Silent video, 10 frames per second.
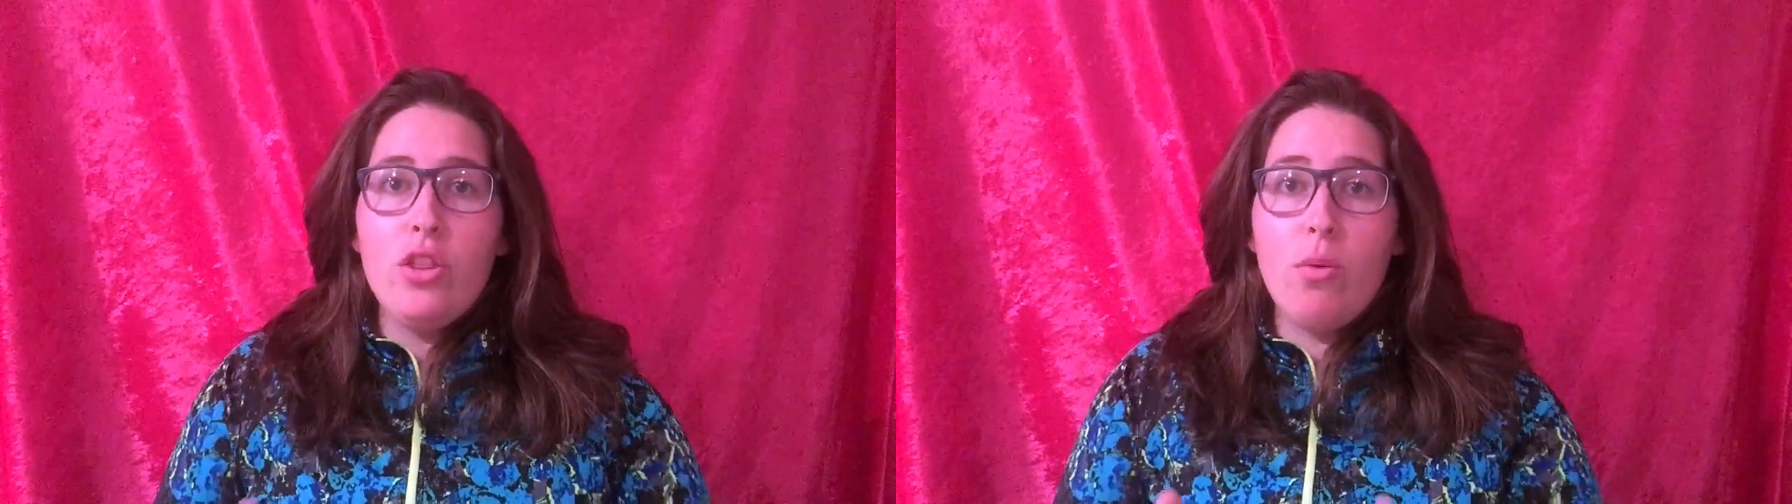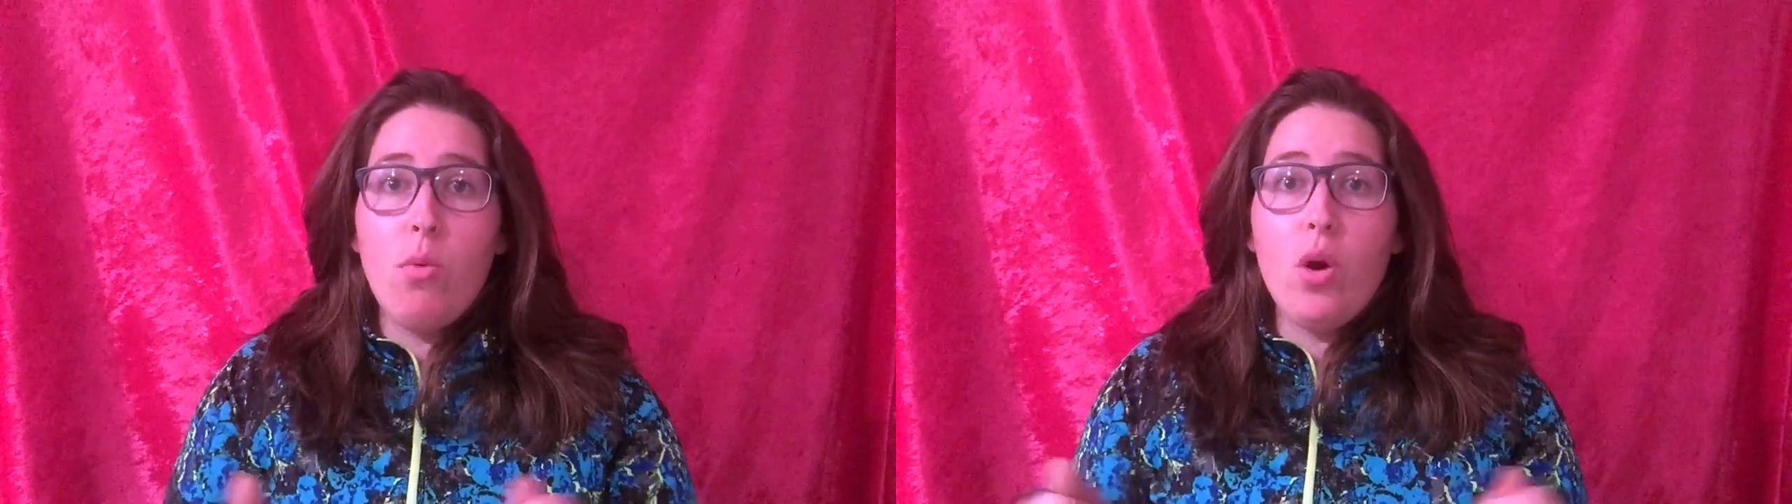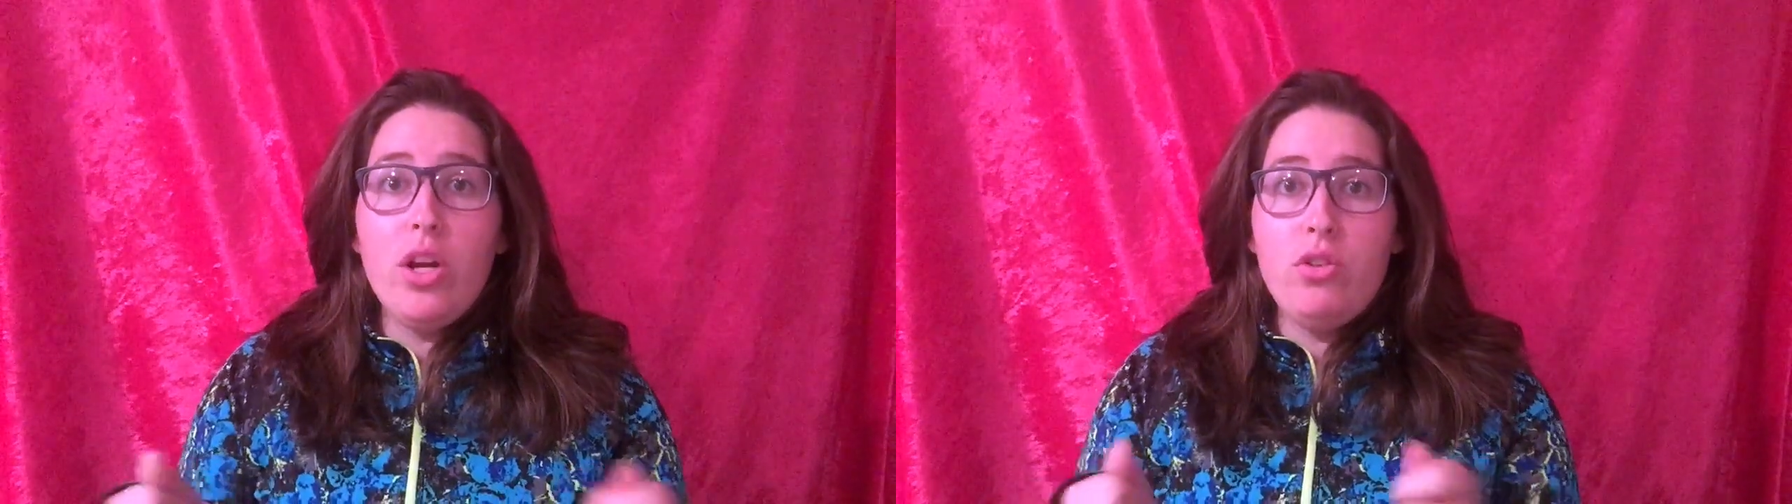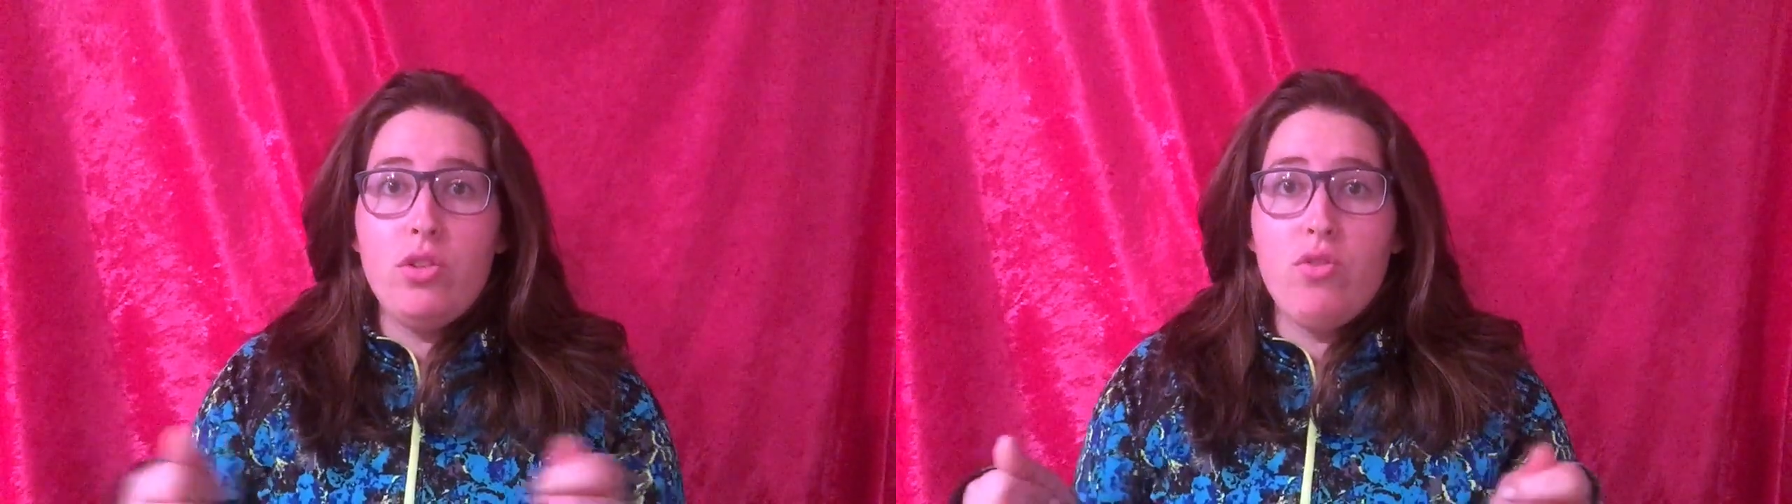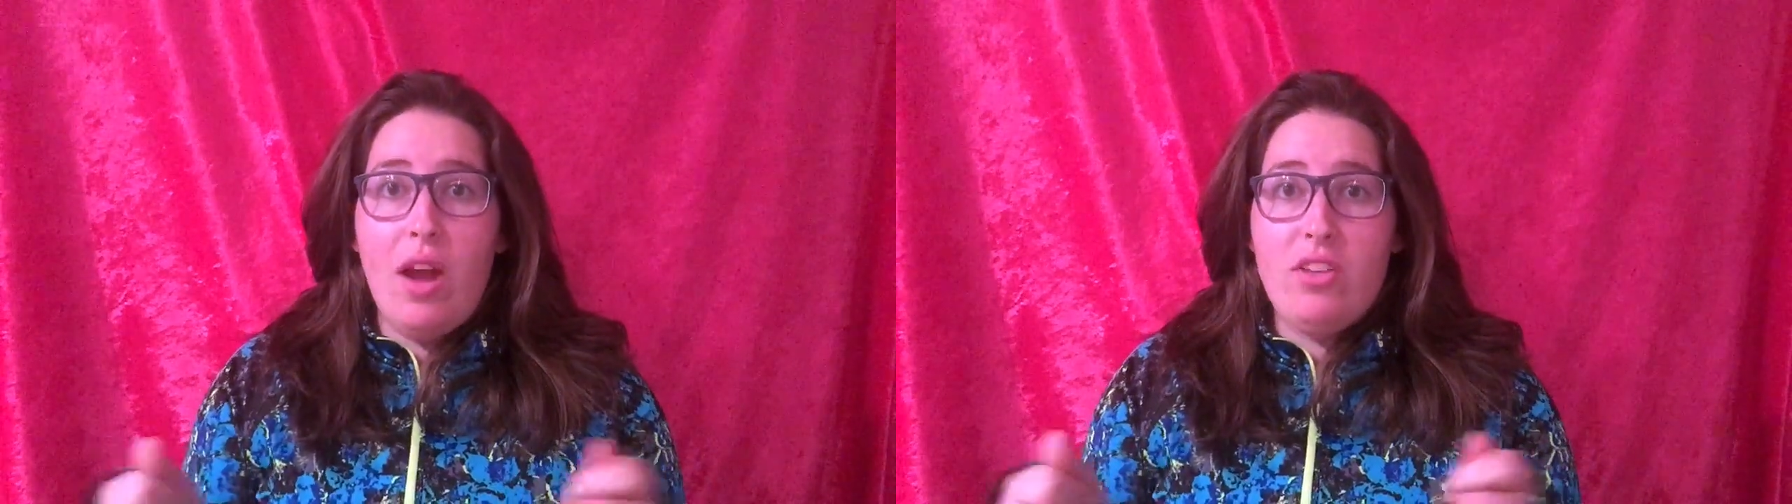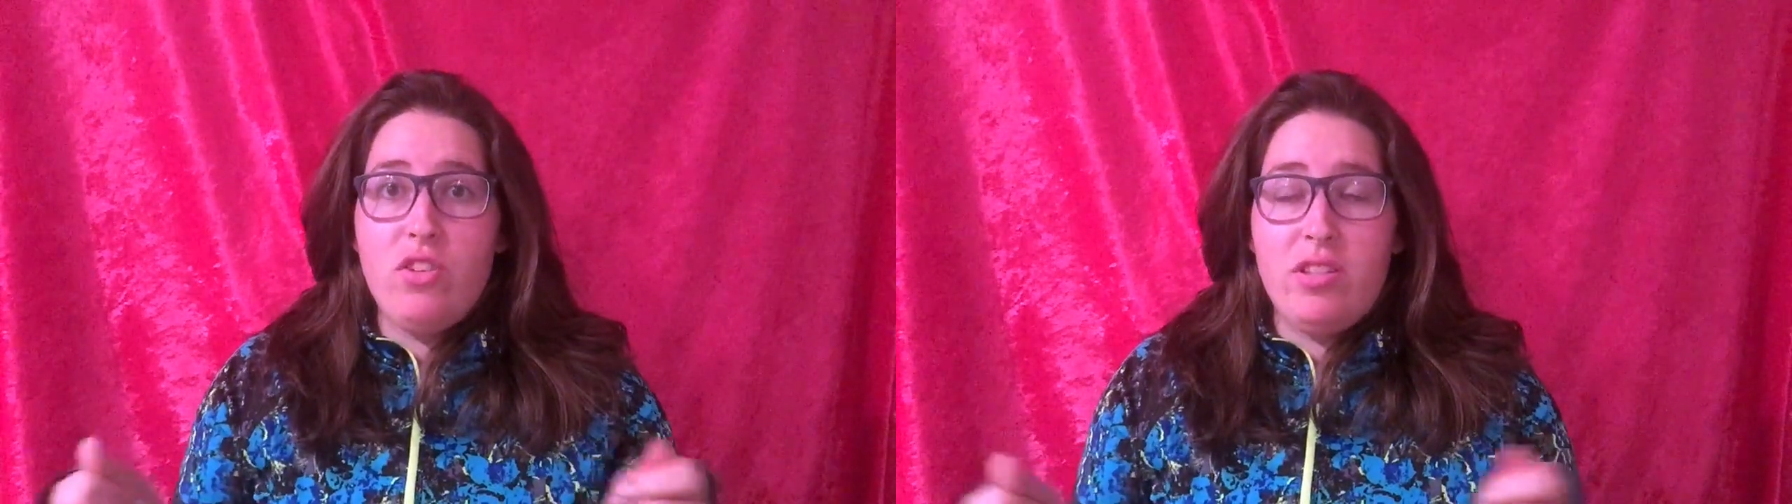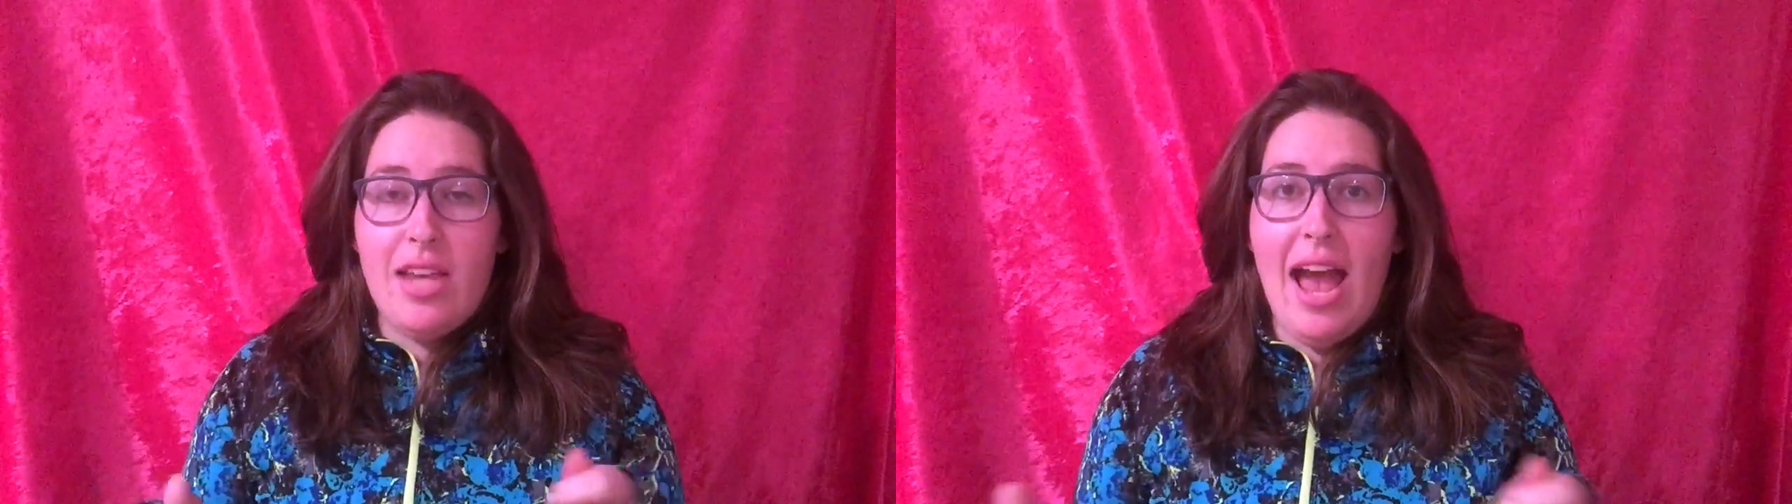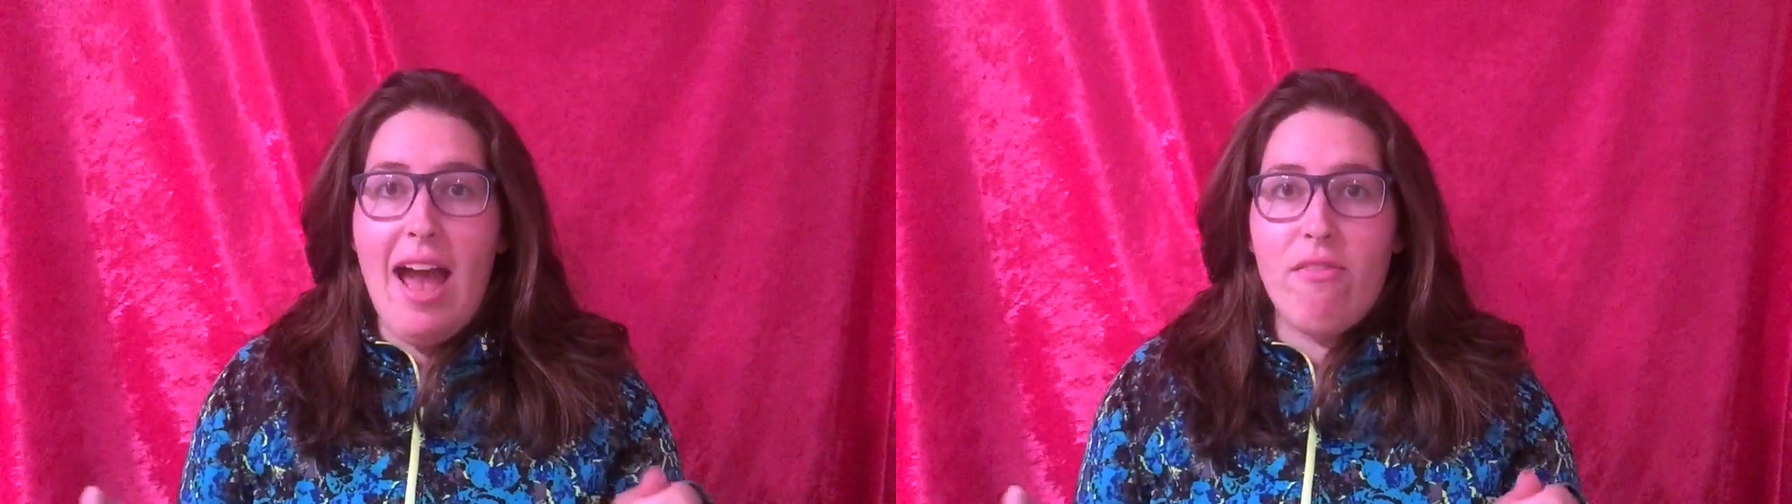The more you stretch a
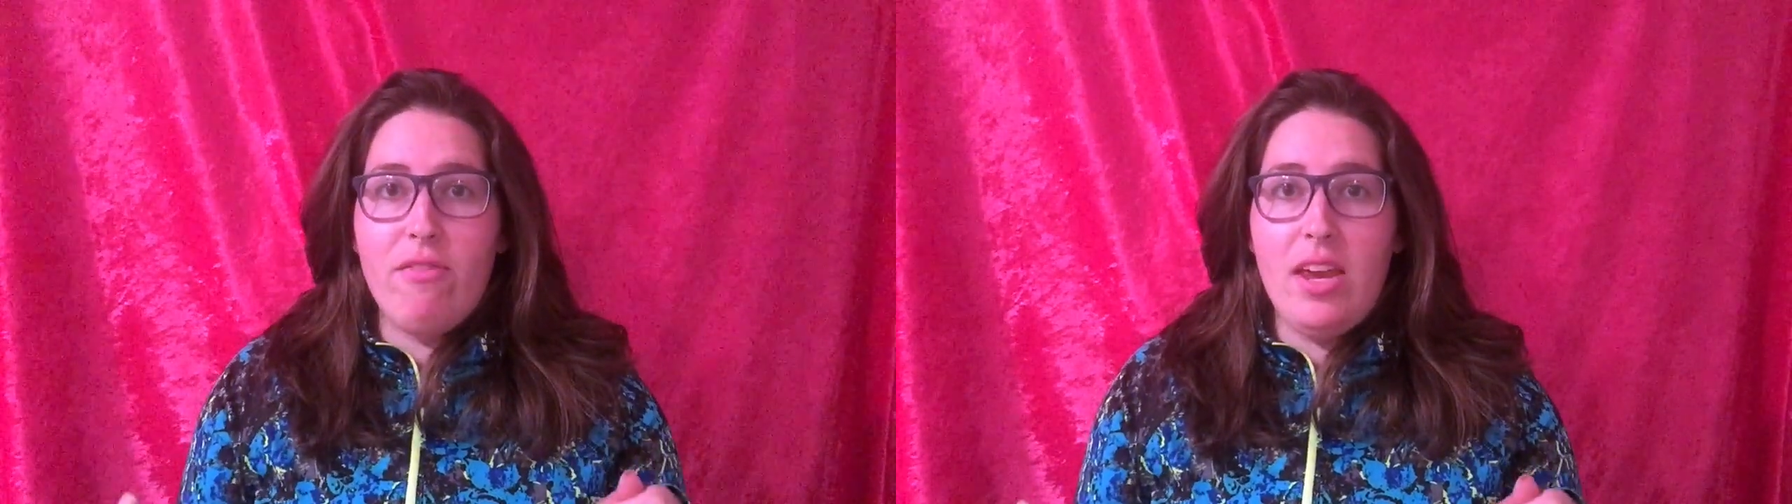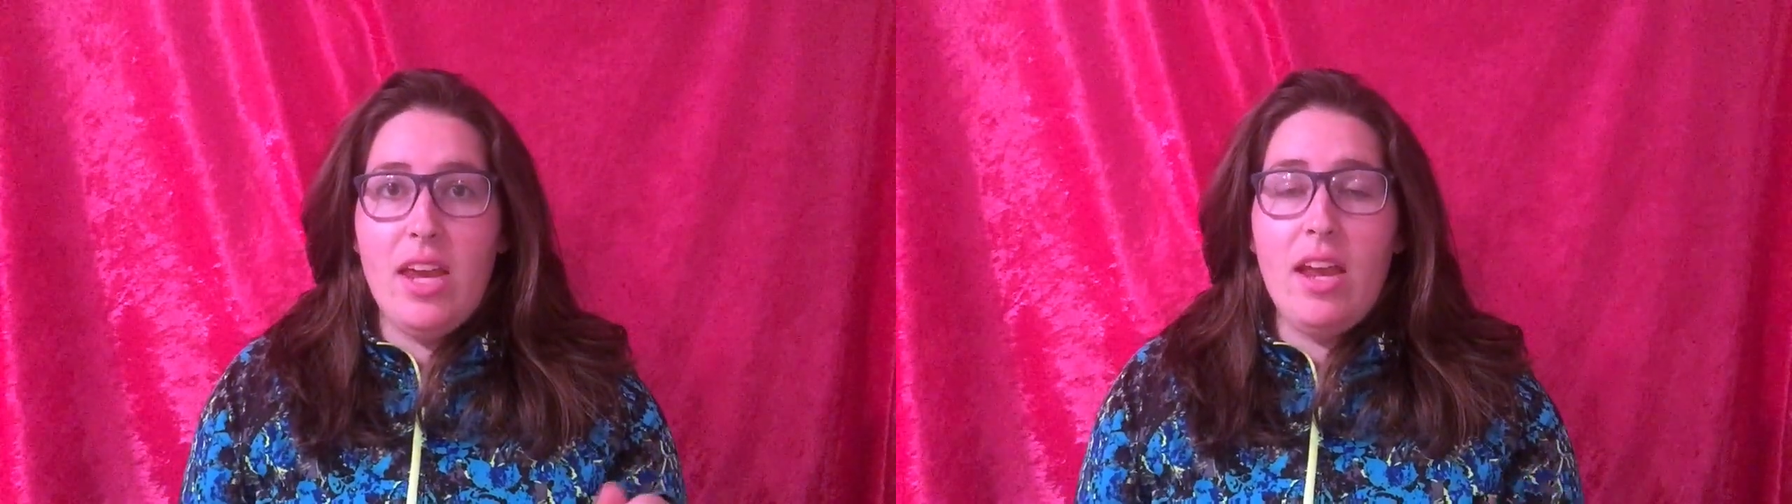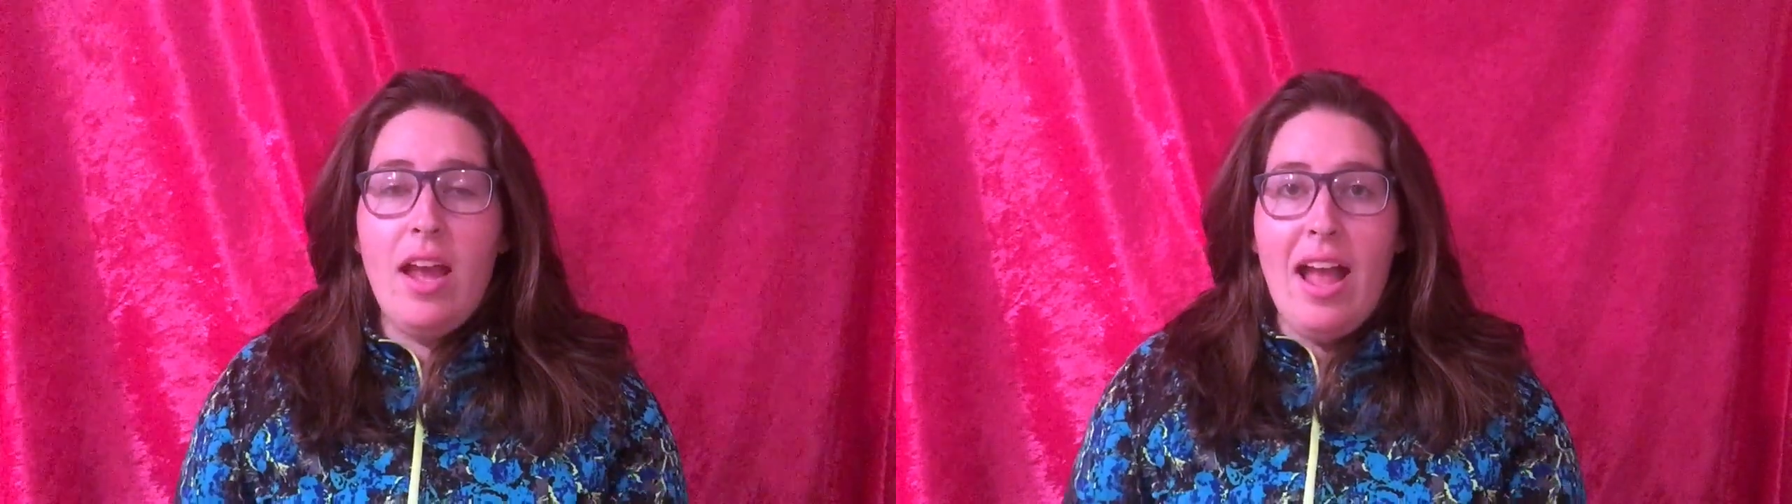taffy